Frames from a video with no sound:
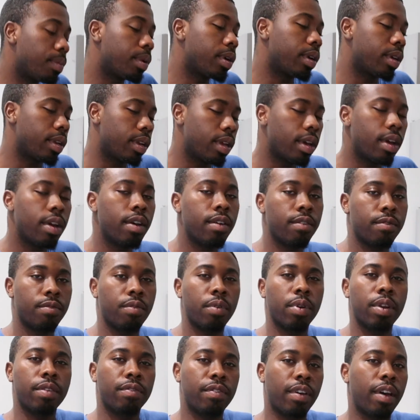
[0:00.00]
but
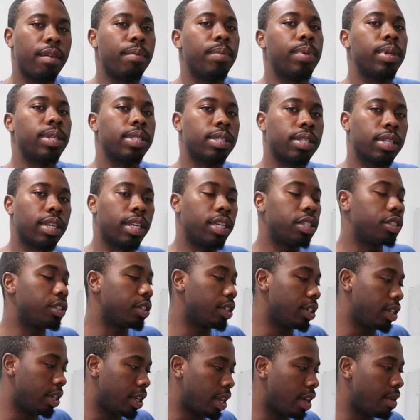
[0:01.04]
45 minutes to get you
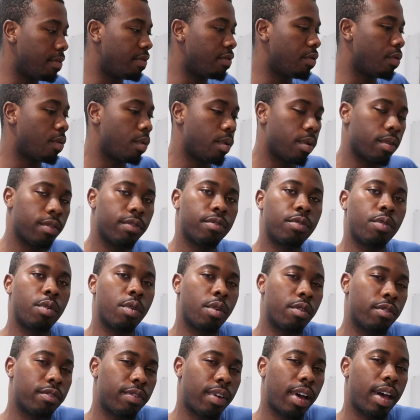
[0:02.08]
good at 4,
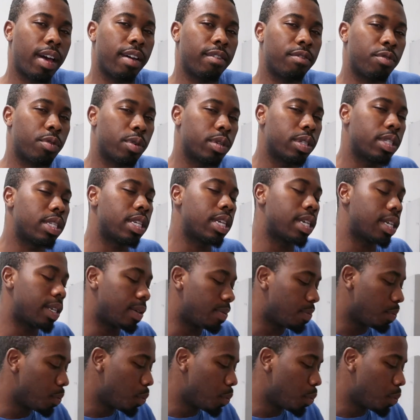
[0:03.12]
5, 4, 10.